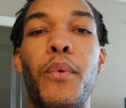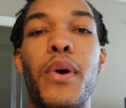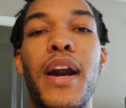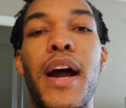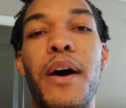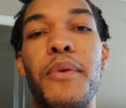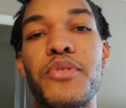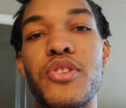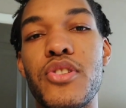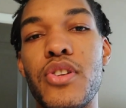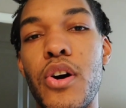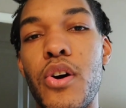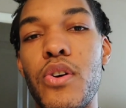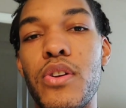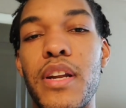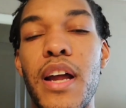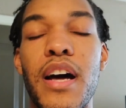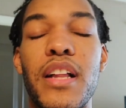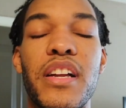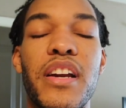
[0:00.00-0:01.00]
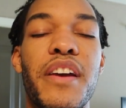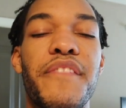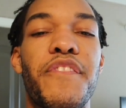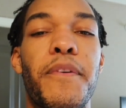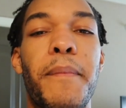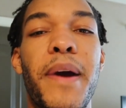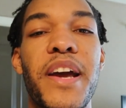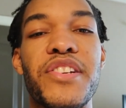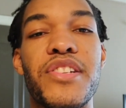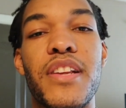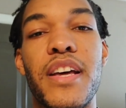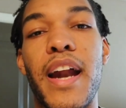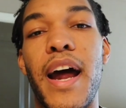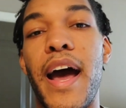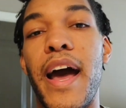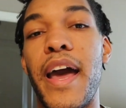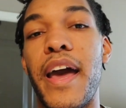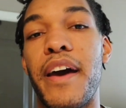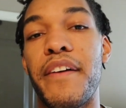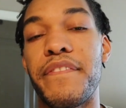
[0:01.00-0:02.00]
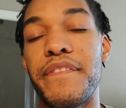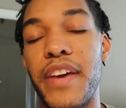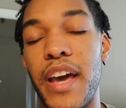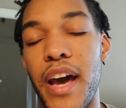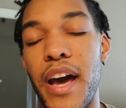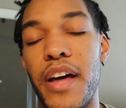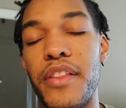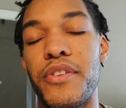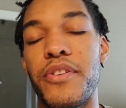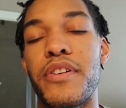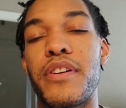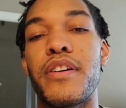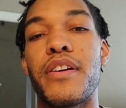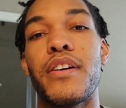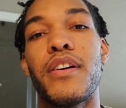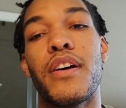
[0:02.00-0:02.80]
what I was told and all the information that I have gathered,